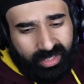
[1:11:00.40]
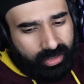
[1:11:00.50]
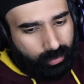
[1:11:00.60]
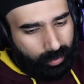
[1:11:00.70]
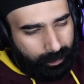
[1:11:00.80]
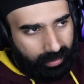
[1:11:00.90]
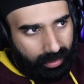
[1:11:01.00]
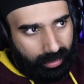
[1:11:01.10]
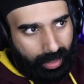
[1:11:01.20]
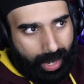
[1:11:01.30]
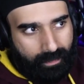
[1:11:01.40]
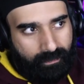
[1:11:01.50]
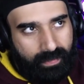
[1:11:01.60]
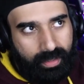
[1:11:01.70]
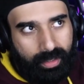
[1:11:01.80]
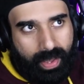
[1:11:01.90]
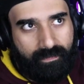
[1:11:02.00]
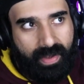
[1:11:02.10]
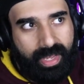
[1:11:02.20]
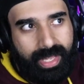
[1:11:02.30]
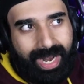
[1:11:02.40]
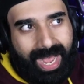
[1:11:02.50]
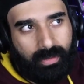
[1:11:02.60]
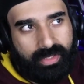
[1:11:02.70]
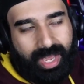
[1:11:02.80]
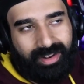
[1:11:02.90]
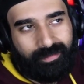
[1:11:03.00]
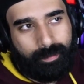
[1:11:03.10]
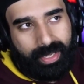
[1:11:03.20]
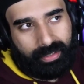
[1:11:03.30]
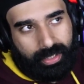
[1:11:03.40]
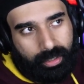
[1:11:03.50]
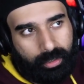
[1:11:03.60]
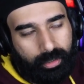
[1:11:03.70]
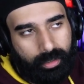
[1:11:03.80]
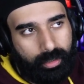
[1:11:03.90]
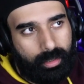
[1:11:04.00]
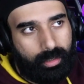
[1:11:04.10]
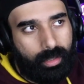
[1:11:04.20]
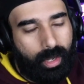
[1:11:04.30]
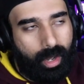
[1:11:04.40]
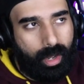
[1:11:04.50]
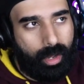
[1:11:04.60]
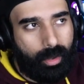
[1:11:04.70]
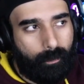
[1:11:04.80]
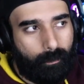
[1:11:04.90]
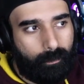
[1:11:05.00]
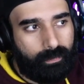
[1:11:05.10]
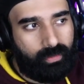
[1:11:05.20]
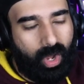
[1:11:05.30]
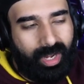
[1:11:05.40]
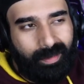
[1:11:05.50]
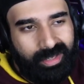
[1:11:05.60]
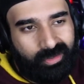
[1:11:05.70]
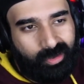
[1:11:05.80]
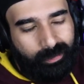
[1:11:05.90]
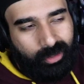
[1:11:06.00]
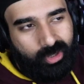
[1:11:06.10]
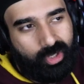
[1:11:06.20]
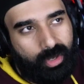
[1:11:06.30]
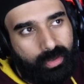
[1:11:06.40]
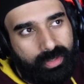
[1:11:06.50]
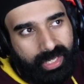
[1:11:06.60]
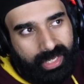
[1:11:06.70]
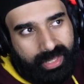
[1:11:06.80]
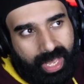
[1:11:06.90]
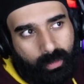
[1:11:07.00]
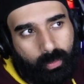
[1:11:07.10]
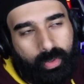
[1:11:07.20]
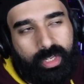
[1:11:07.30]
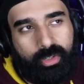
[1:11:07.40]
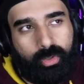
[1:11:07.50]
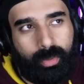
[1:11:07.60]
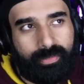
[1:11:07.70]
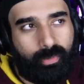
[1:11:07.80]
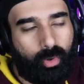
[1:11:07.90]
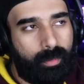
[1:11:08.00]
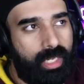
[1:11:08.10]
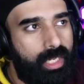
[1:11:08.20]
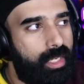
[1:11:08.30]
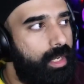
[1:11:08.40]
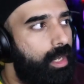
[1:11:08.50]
scripted, I find that outside of Bel Air, talking about scripted shows like that wouldn't do it for me.